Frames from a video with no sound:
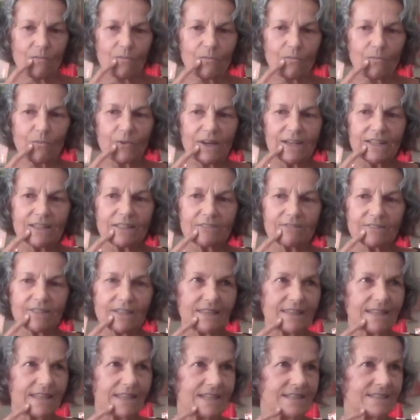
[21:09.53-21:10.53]
one of
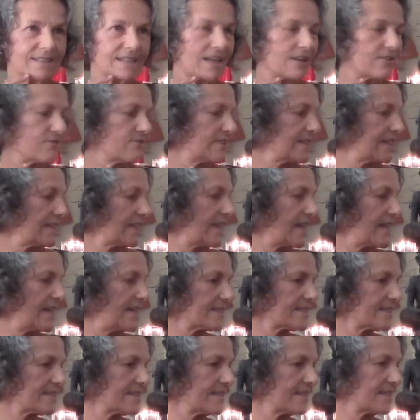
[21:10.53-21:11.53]
the things I
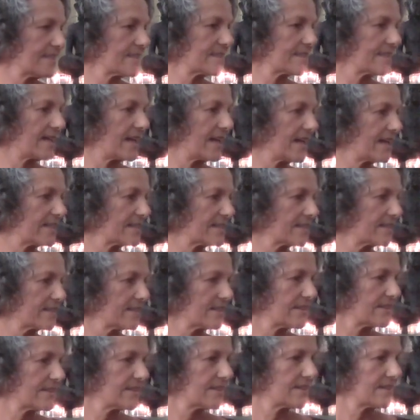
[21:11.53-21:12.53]
realized is that,
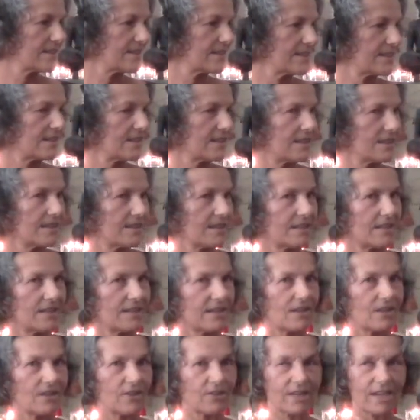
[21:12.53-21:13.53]

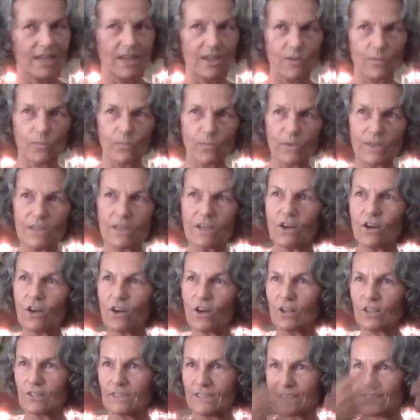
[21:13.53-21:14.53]
okay, we are
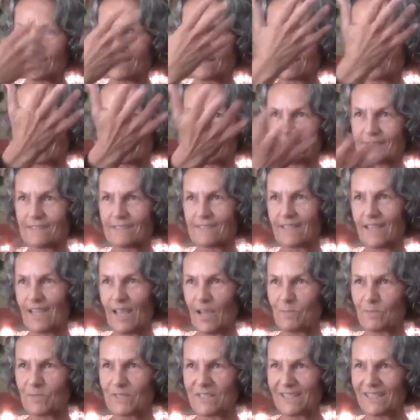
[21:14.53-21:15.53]
all this
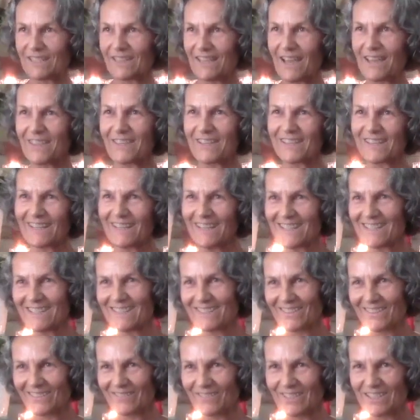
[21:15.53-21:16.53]
empty nothingness,
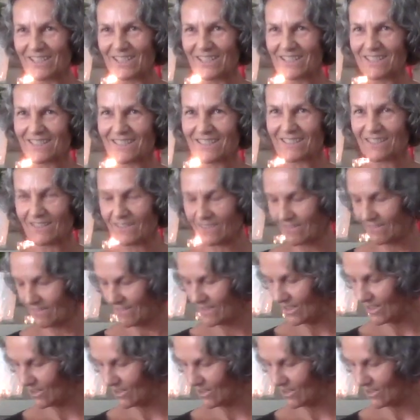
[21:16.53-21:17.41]
which is, you